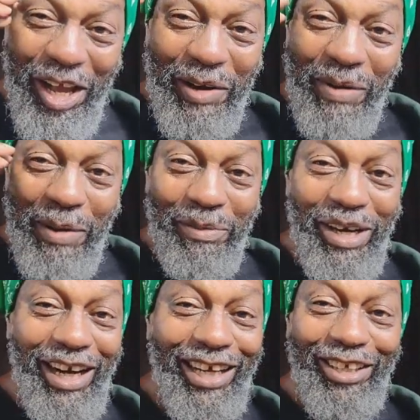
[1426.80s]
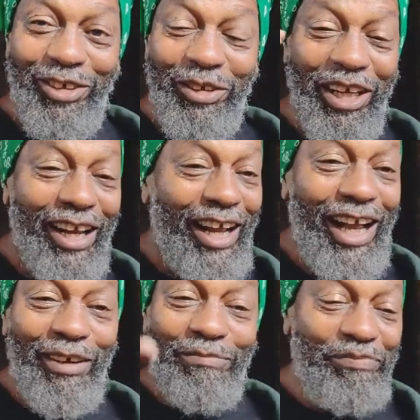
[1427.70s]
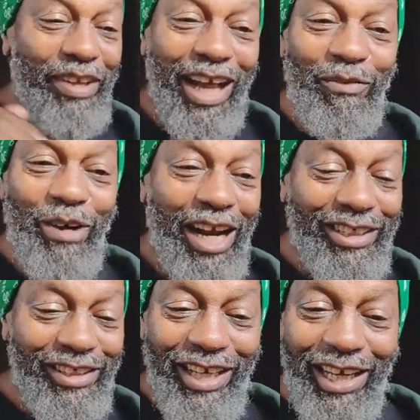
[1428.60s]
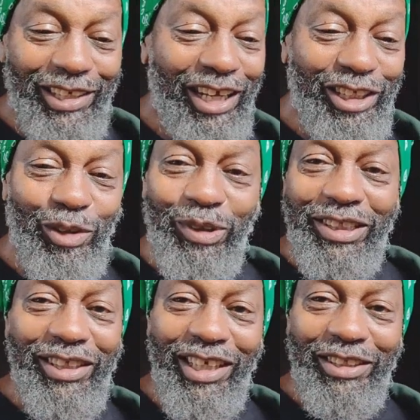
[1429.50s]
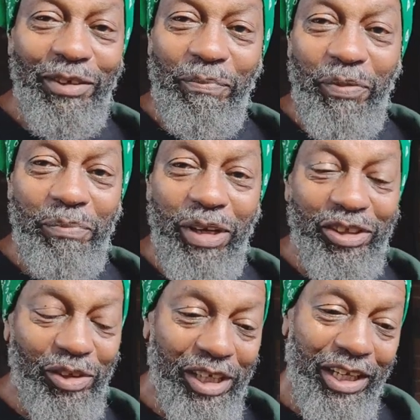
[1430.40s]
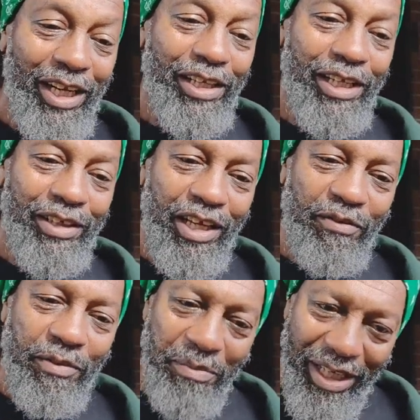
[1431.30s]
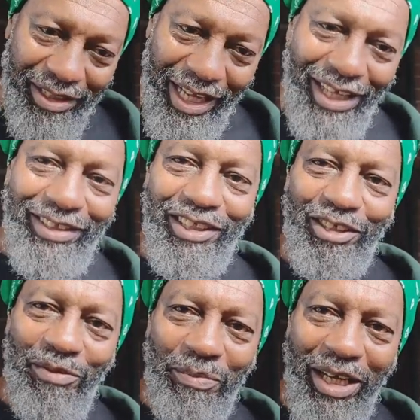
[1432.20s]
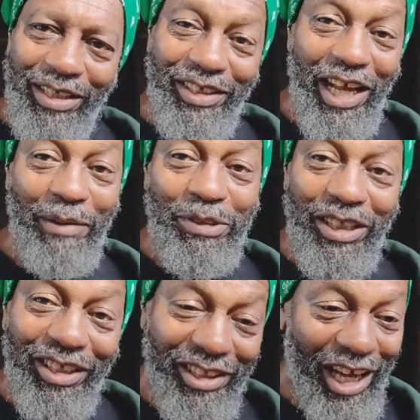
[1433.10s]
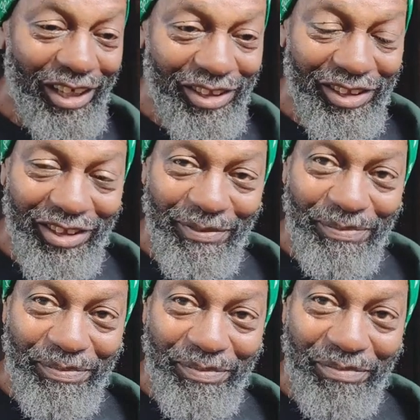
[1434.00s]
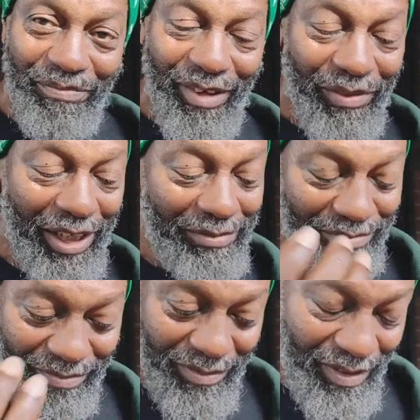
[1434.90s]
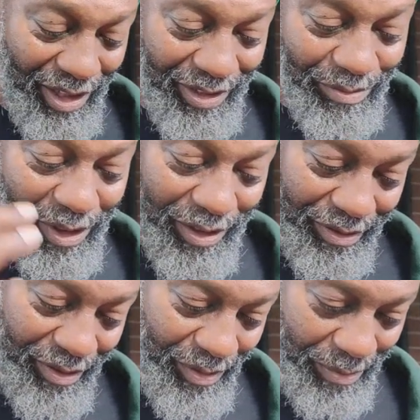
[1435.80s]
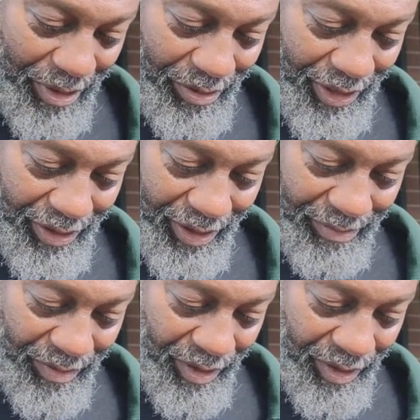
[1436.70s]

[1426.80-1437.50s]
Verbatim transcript: In my brain, I could do. I I rationalize. I twist things to, to make sure that they, they remain. The essence remains. The MC is the essence, right? And well, don't worry about all that stuff.